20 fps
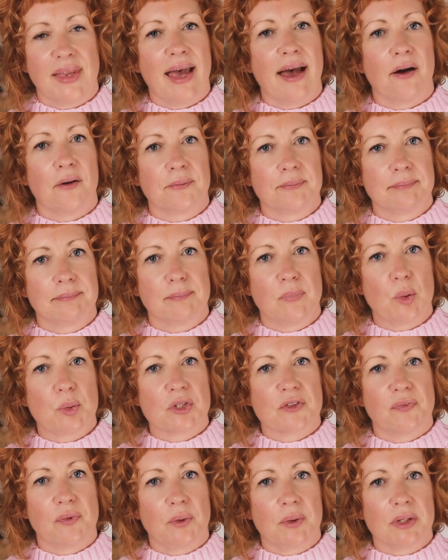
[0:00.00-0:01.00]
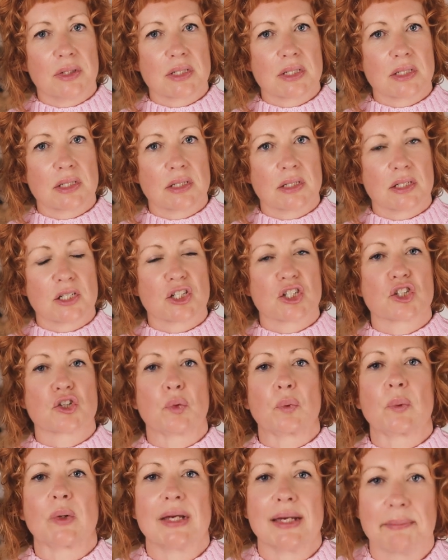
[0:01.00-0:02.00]
Now, most florists
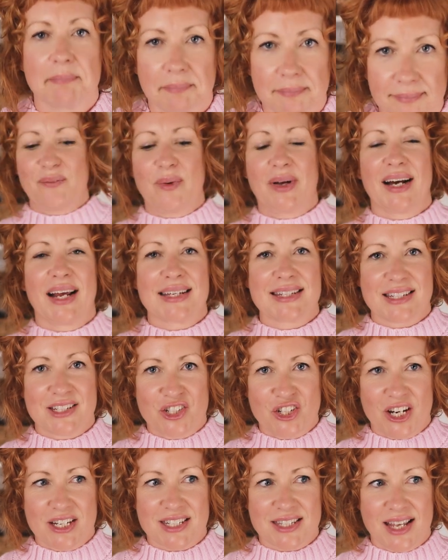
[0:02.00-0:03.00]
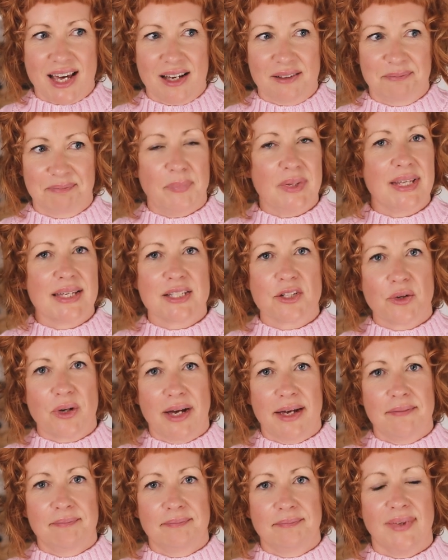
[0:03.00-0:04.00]
scream when I suggest that, but that's
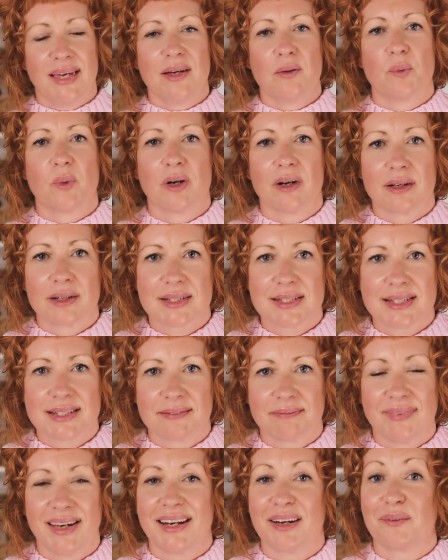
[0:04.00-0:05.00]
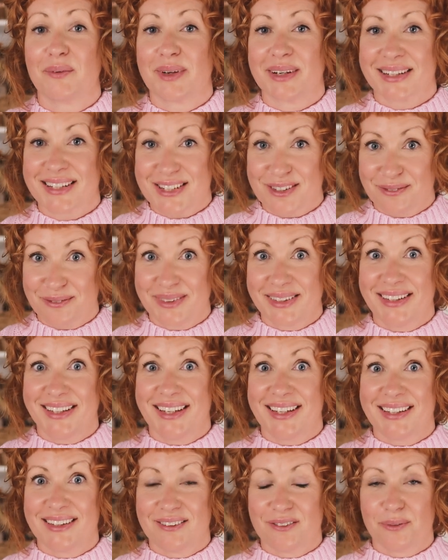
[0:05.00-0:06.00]
okay. It works and it works
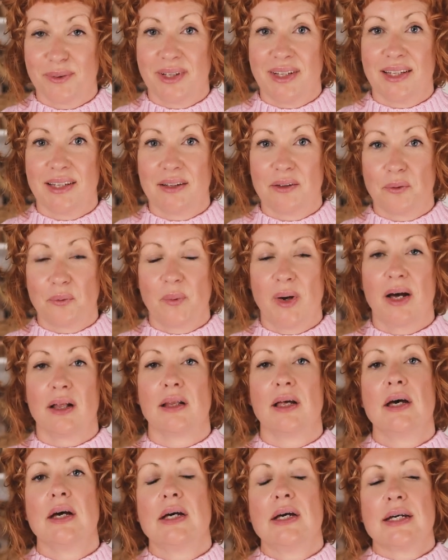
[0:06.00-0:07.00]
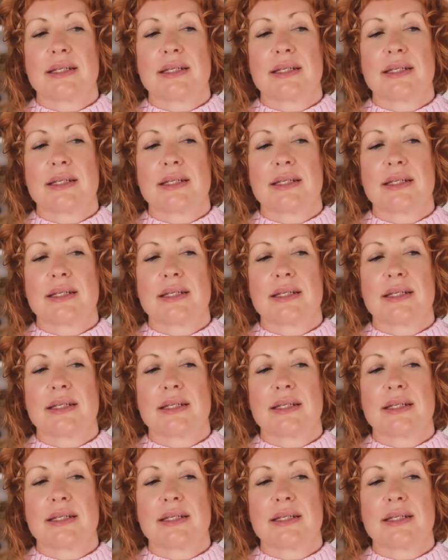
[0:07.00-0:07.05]
really, really well.